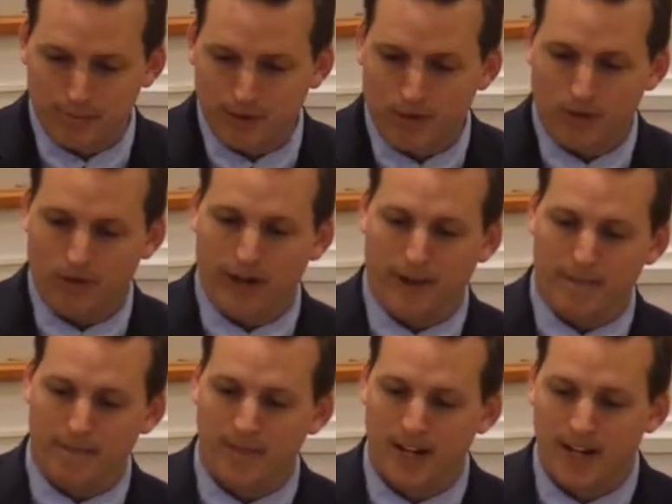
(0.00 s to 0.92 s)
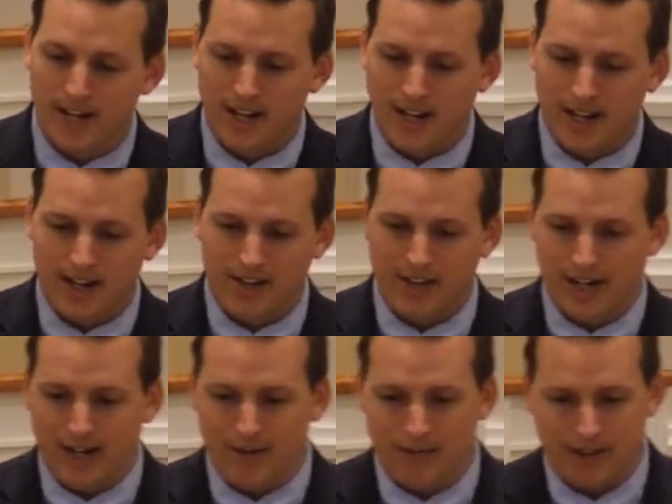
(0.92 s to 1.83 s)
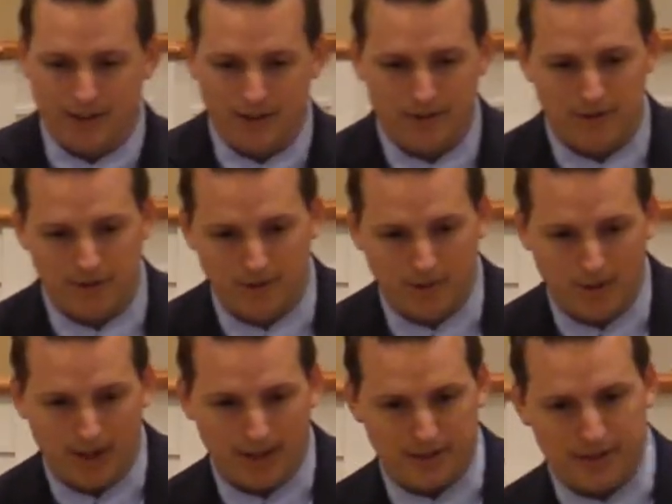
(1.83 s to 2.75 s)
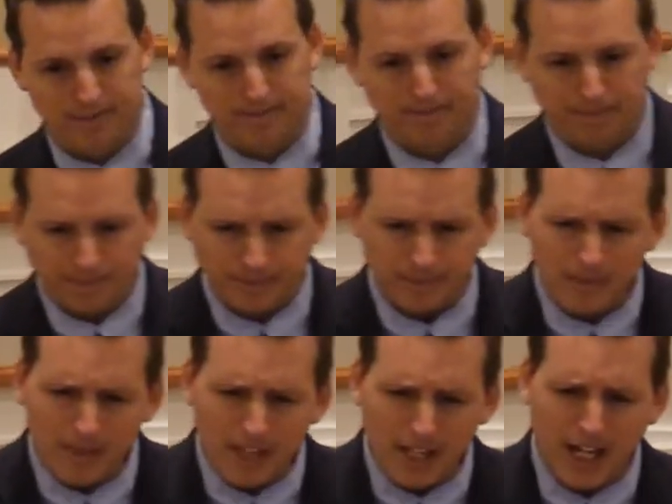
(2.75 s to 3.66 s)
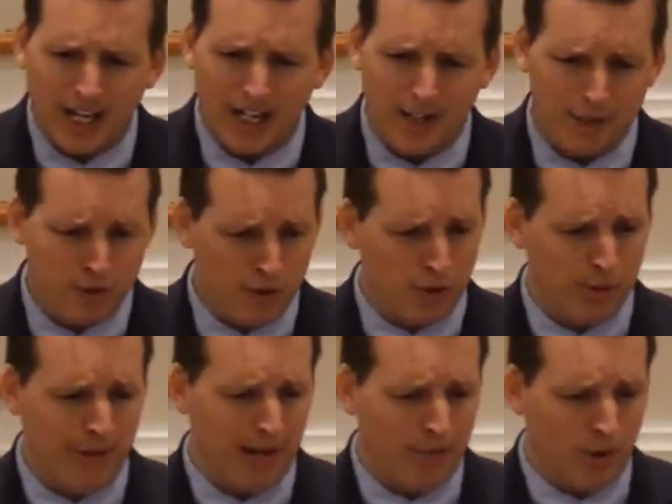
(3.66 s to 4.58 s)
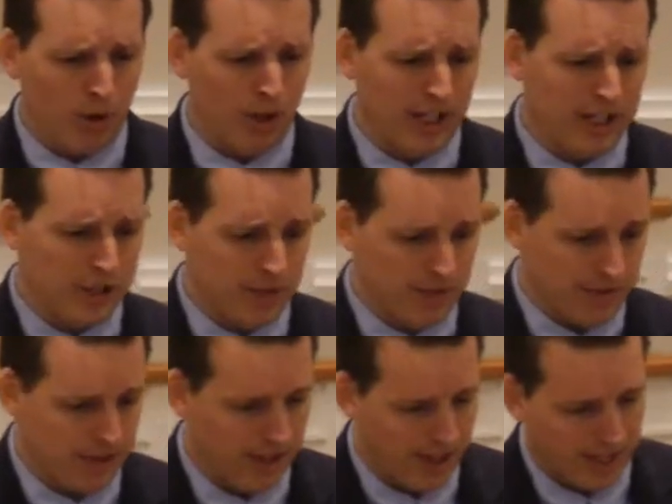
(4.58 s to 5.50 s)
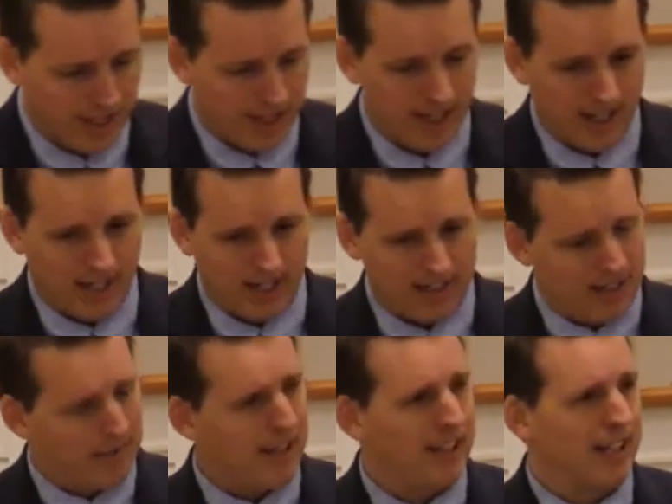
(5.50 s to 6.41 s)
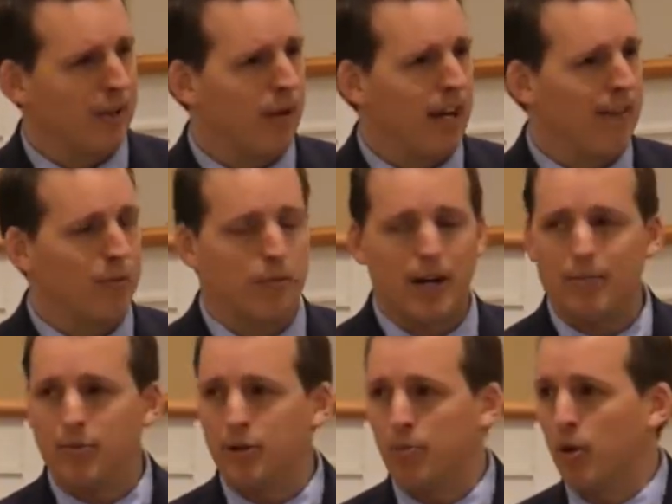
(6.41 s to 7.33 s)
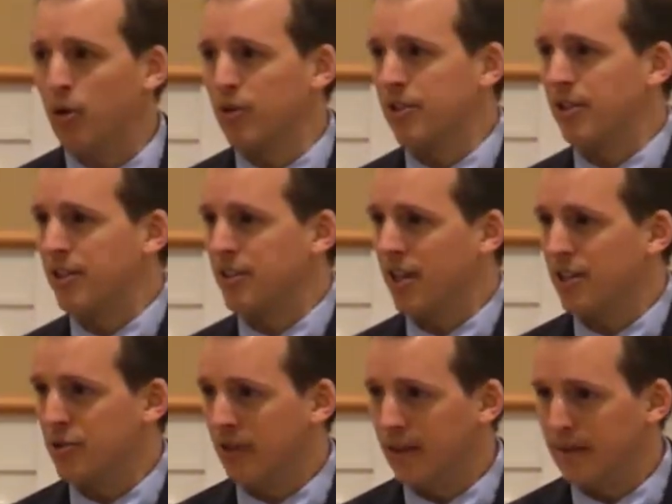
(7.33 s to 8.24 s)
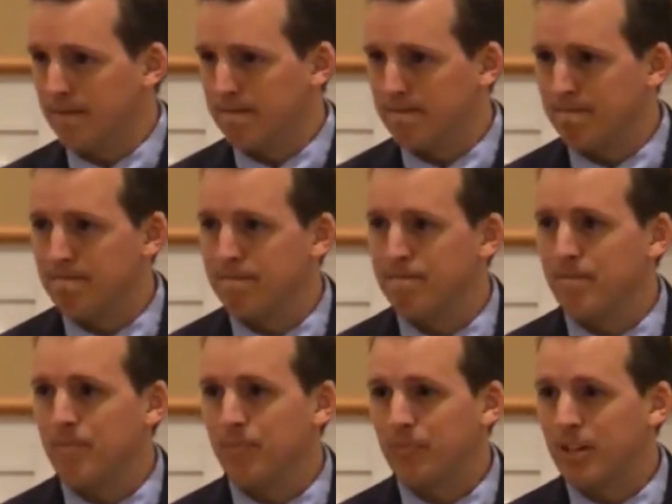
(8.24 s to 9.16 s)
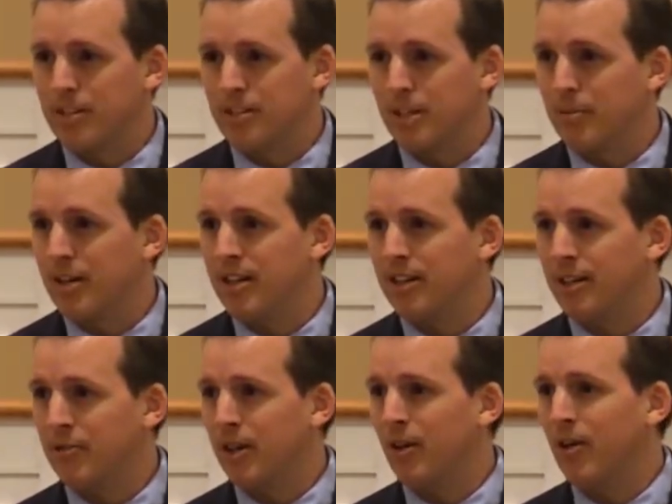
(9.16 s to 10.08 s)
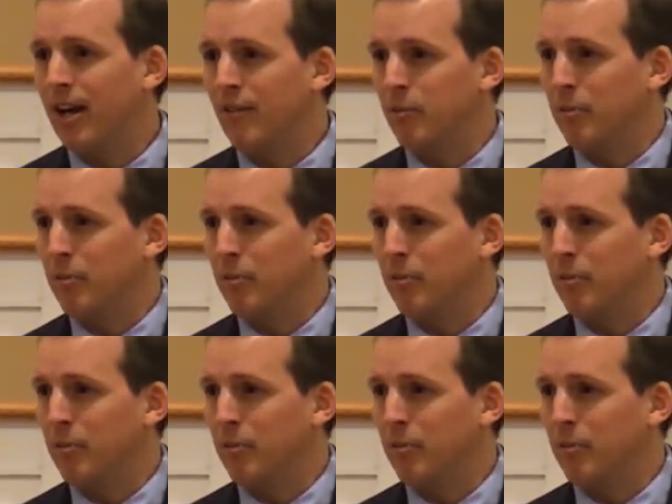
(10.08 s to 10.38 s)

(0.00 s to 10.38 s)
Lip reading: program that I would encourage you to watch. The truth about moral issues. Does anybody think we have a problem with morals in this country? Does anybody think we don't have a